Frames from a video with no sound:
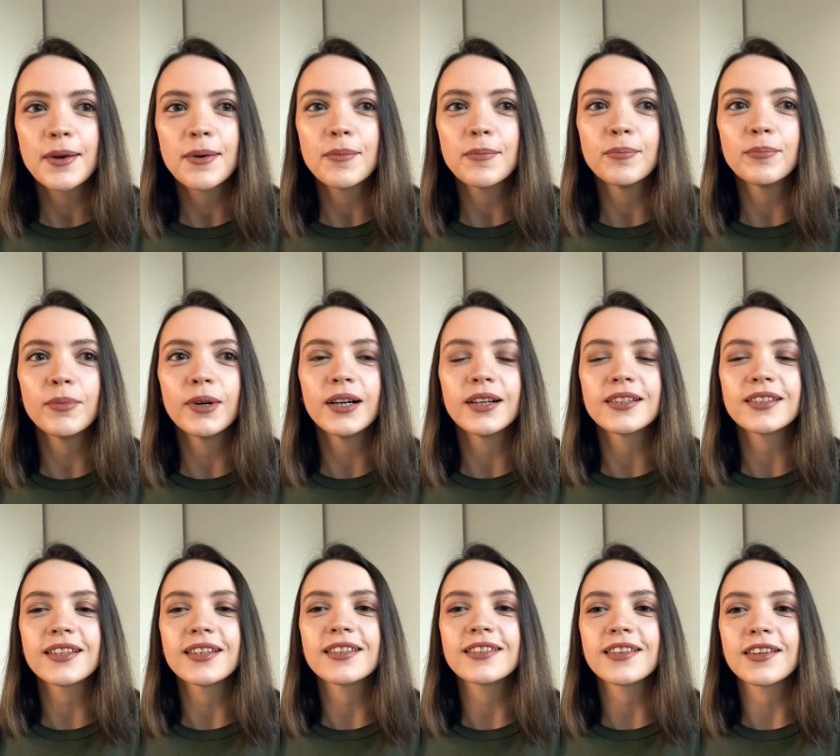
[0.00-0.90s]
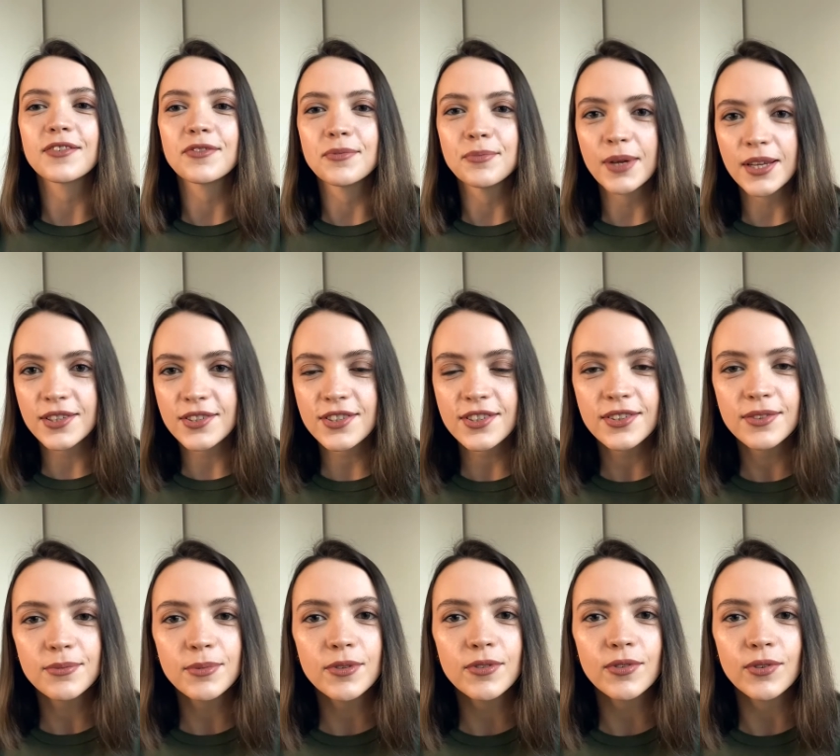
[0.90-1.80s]
but as I've
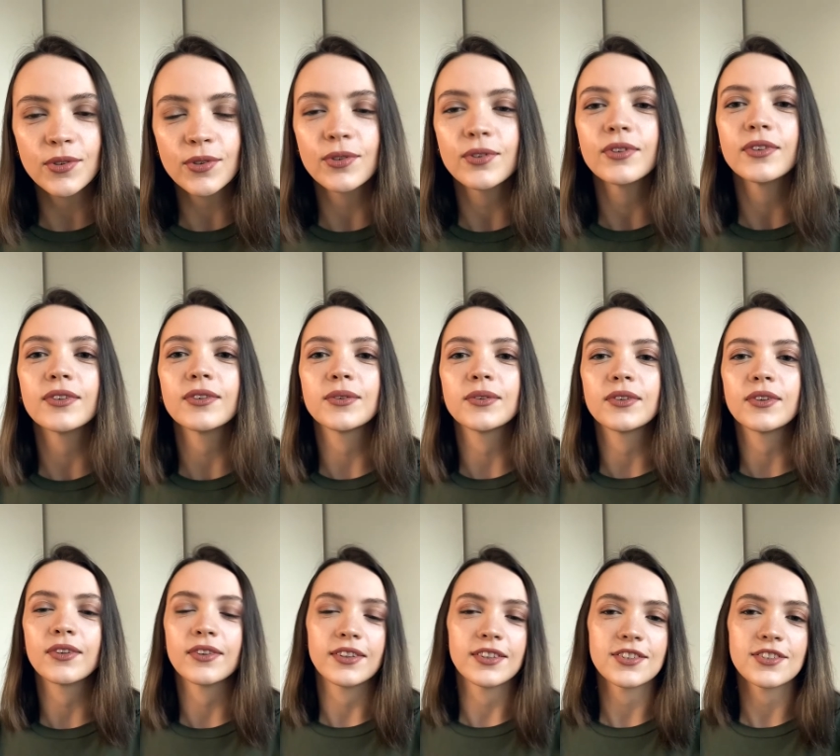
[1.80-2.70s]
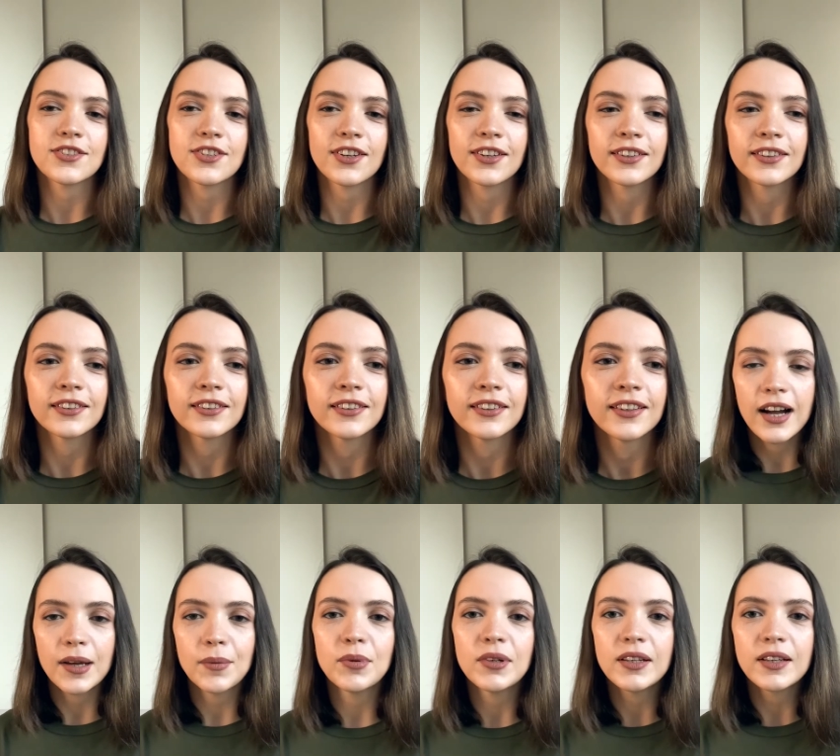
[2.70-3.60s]
mentioned before on this channel,
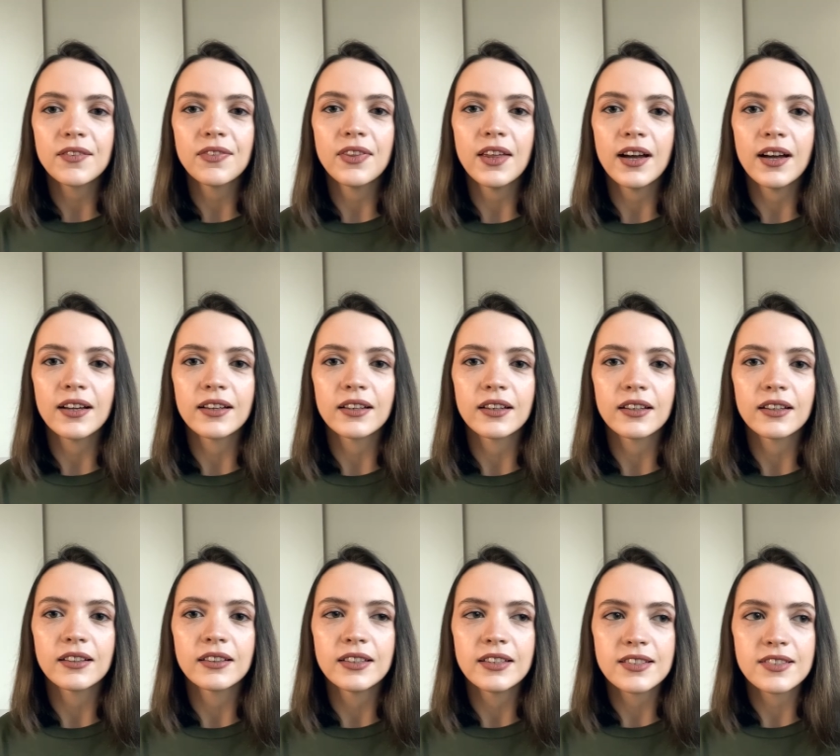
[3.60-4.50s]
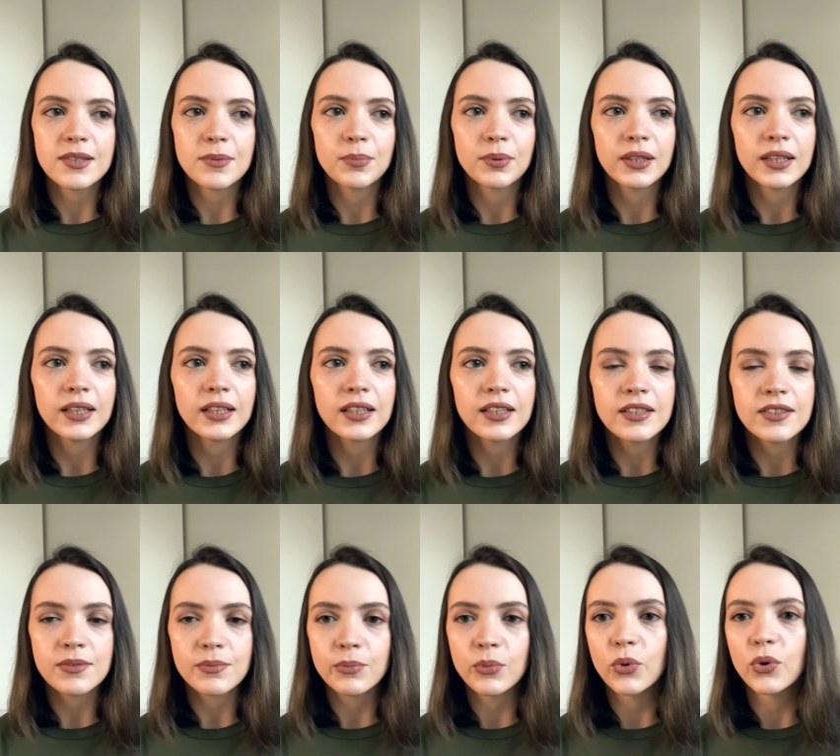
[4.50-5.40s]
I believe that discipline
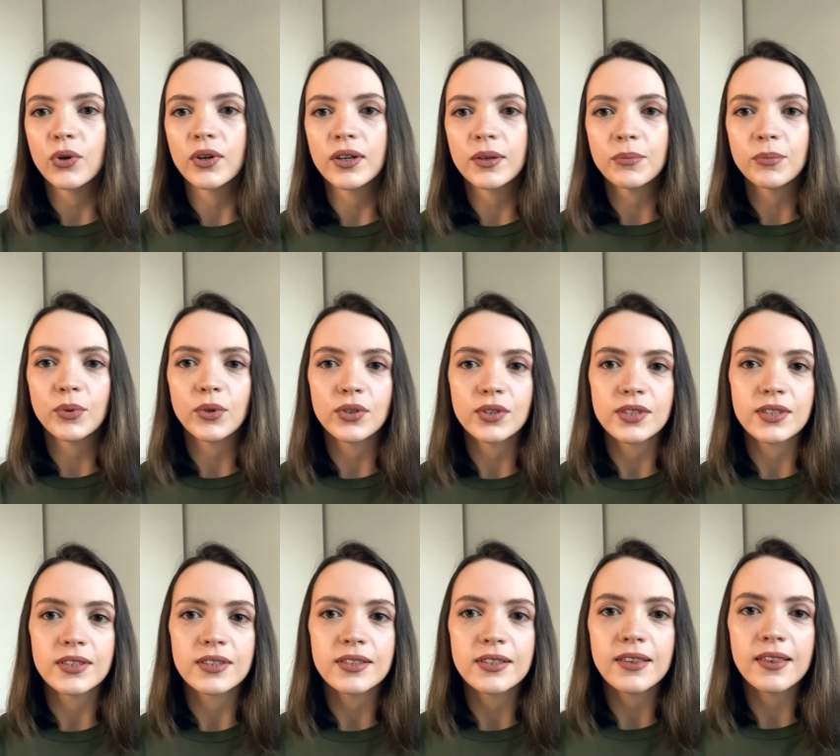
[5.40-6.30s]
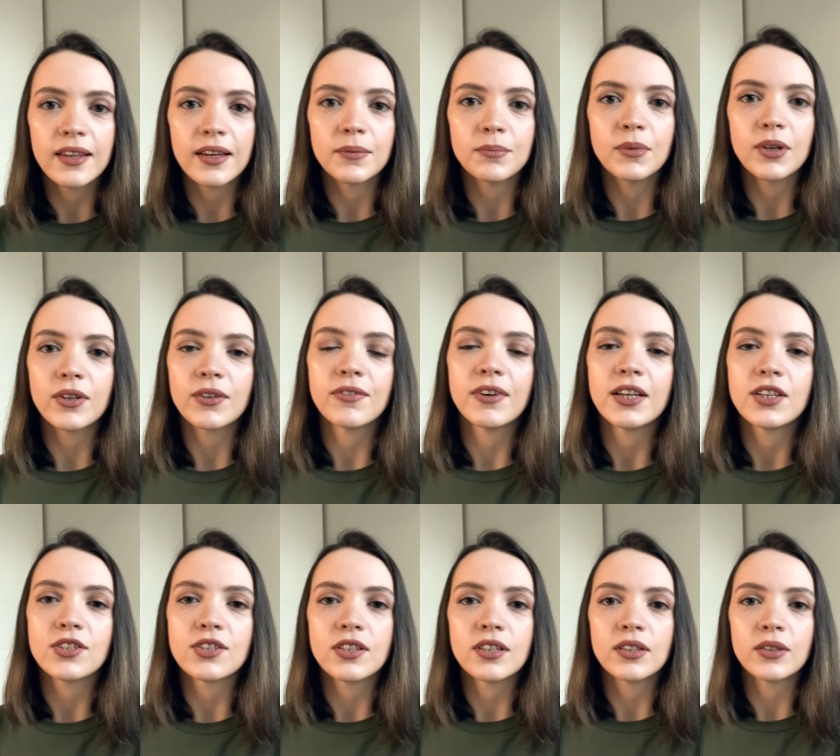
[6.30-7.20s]
is more important than
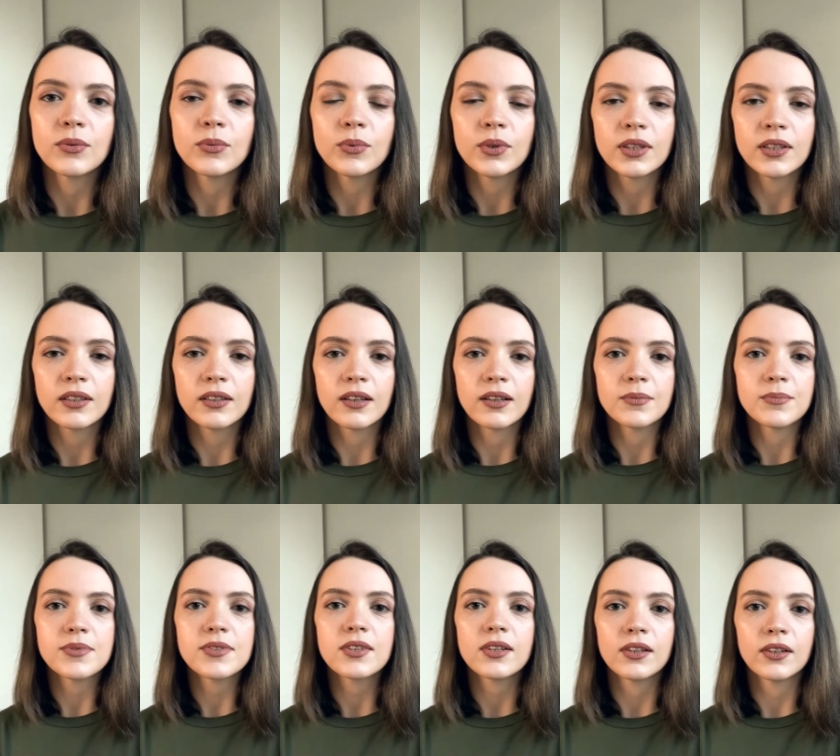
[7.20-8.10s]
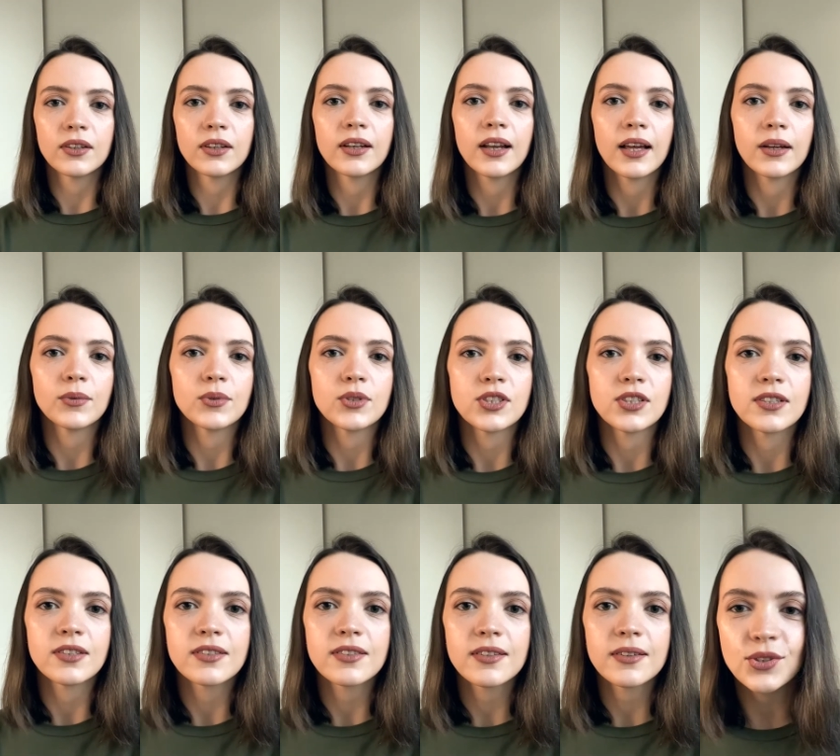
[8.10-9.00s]
motivation when it comes to learning
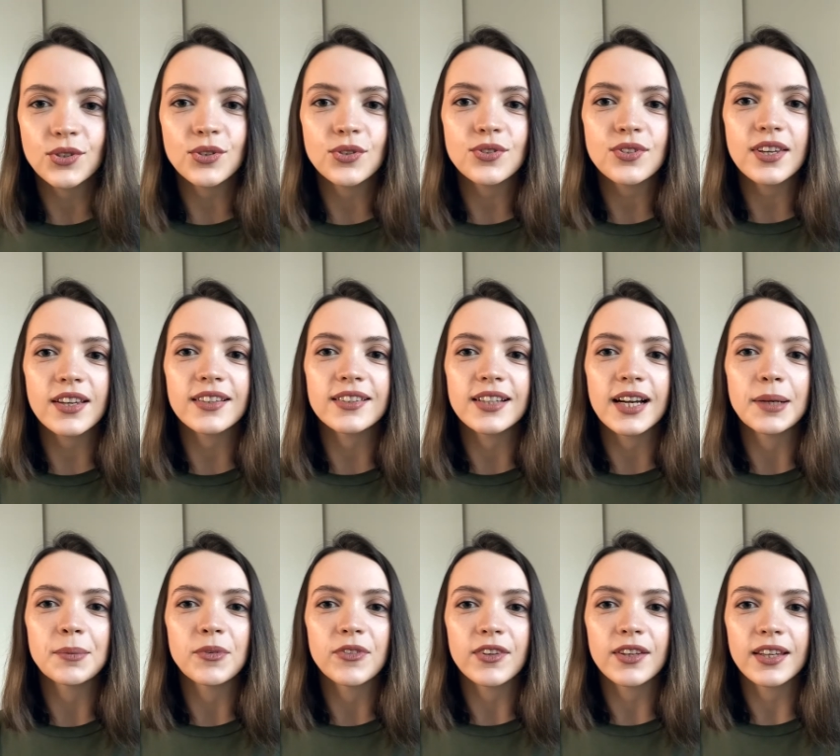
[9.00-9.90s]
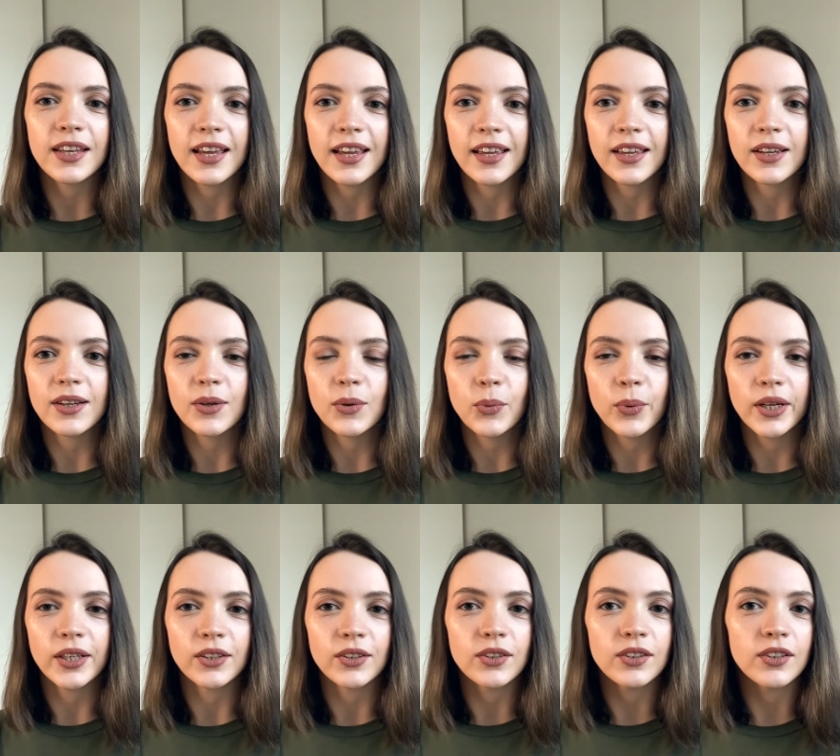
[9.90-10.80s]
languages. Choose a time of the day
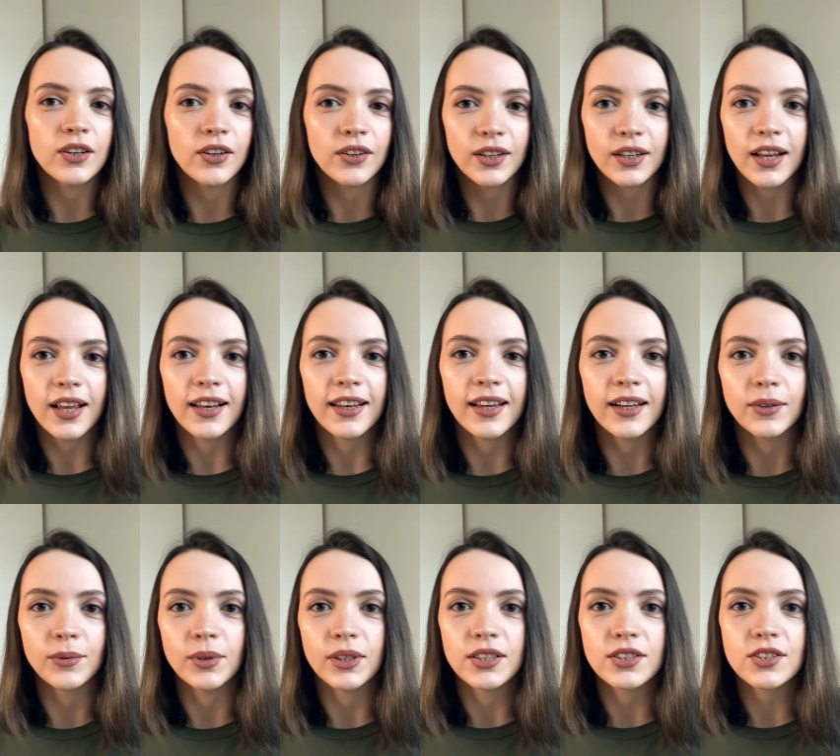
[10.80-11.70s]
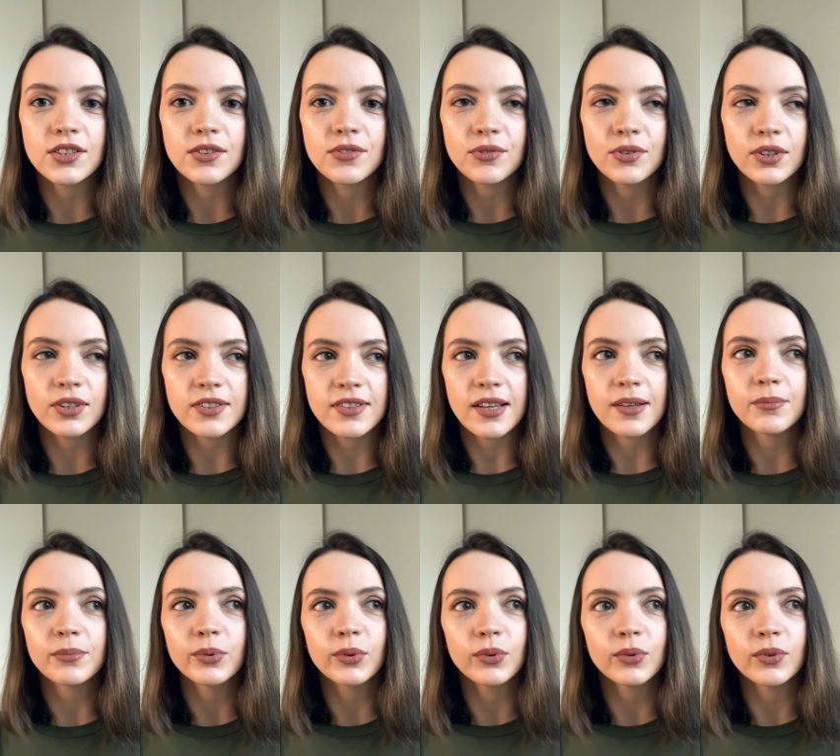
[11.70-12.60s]
when you're learning a language. For
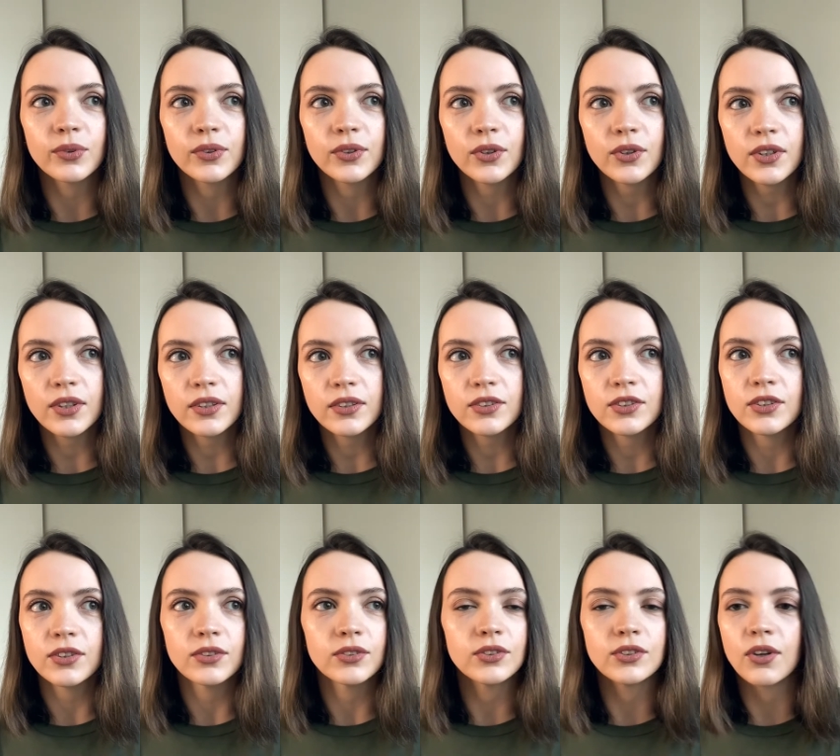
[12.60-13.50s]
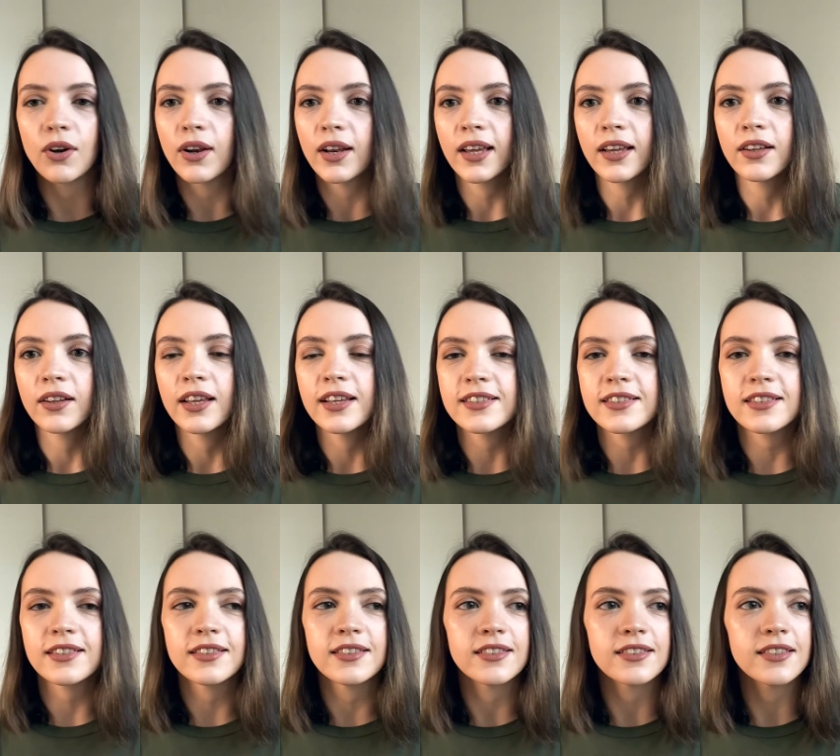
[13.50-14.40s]
example, you can do Duolingo
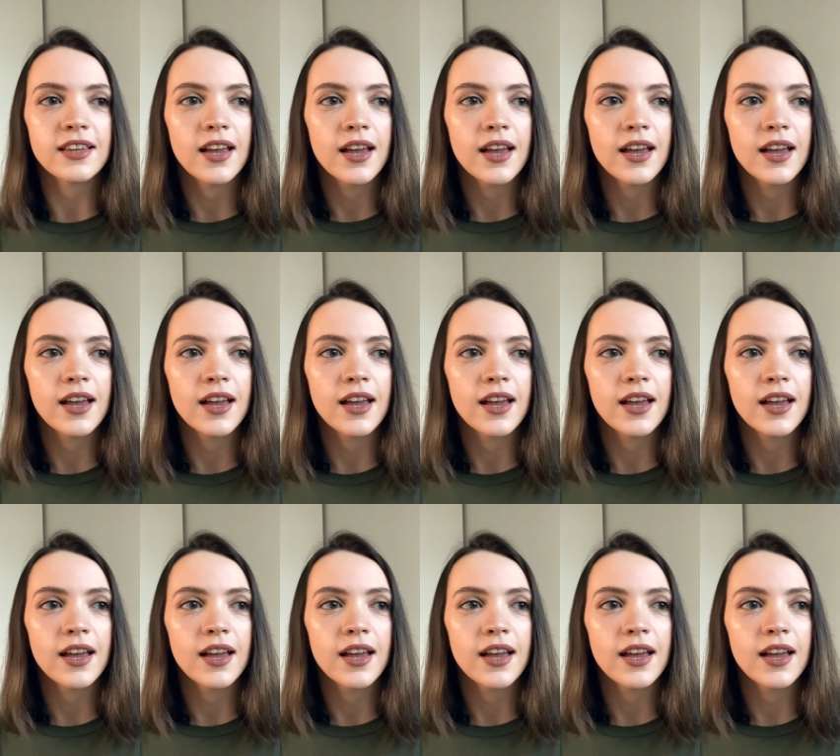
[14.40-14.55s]
lessons